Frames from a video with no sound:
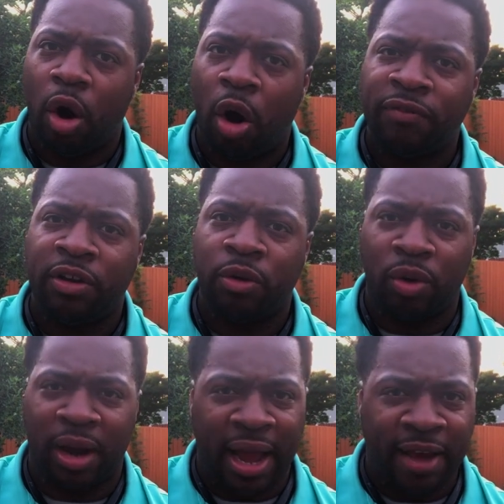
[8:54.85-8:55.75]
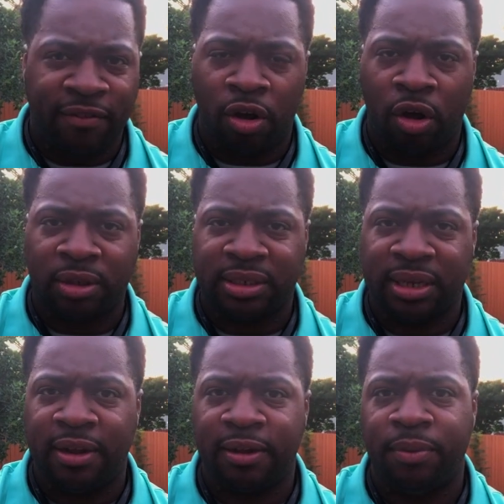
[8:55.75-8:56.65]
Often when I have it all
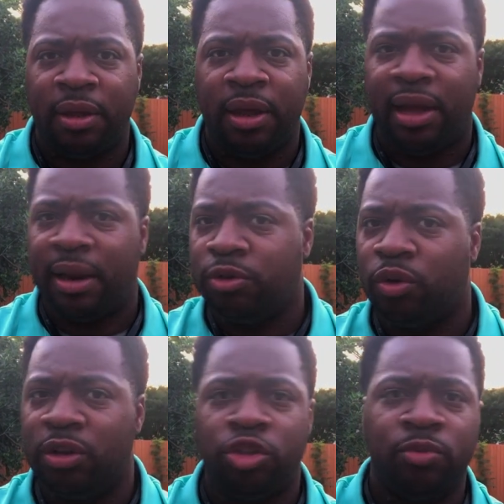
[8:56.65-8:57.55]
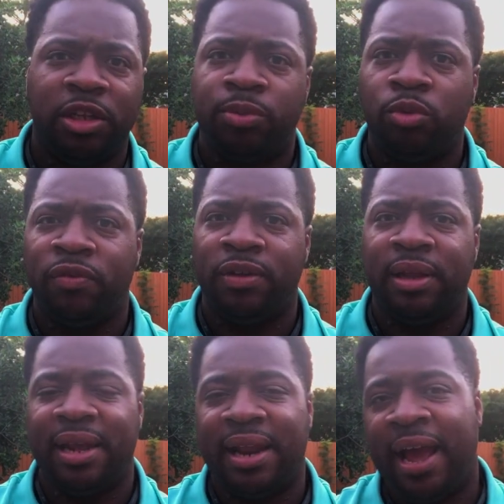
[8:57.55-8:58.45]
set up and I'm doing too much
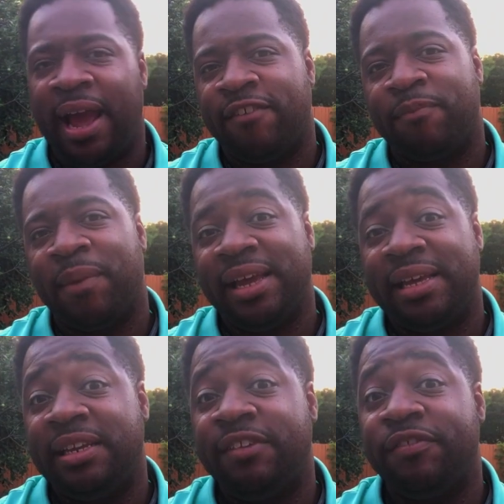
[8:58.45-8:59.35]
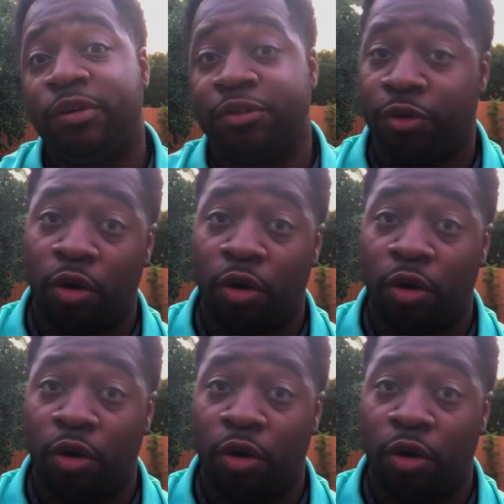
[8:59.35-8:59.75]
moving and I have my ND filter